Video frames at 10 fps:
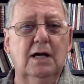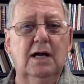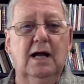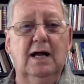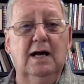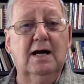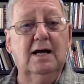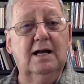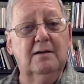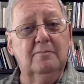and I
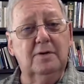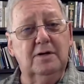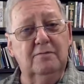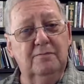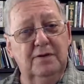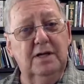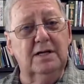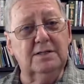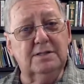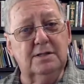am
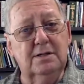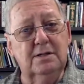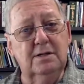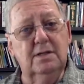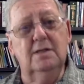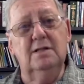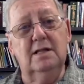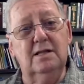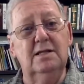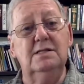convinced
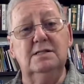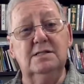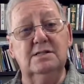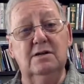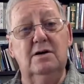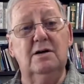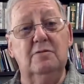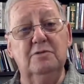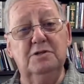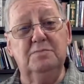that this is not a
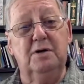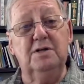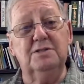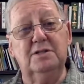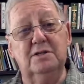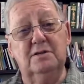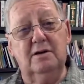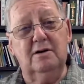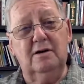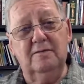response
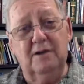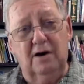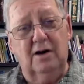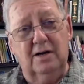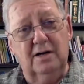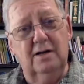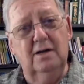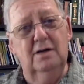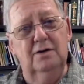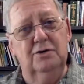of God
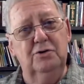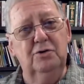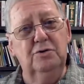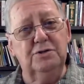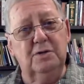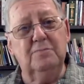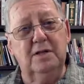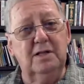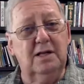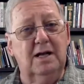to
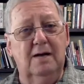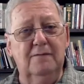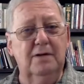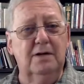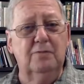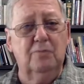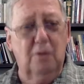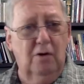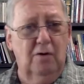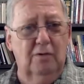something that I've done
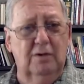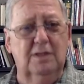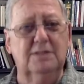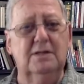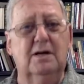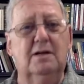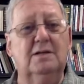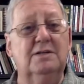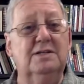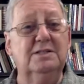wrong. It's not a
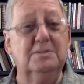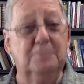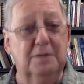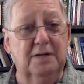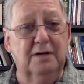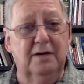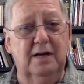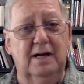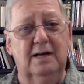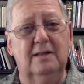disciplinary
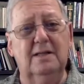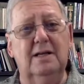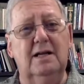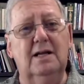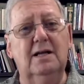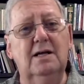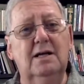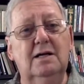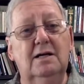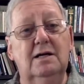kind of thing.
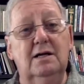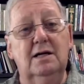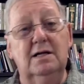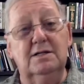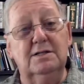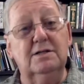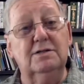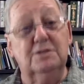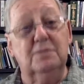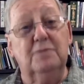It's
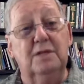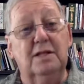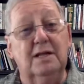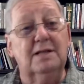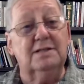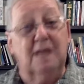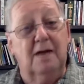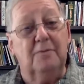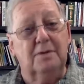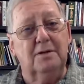something that has
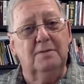happened.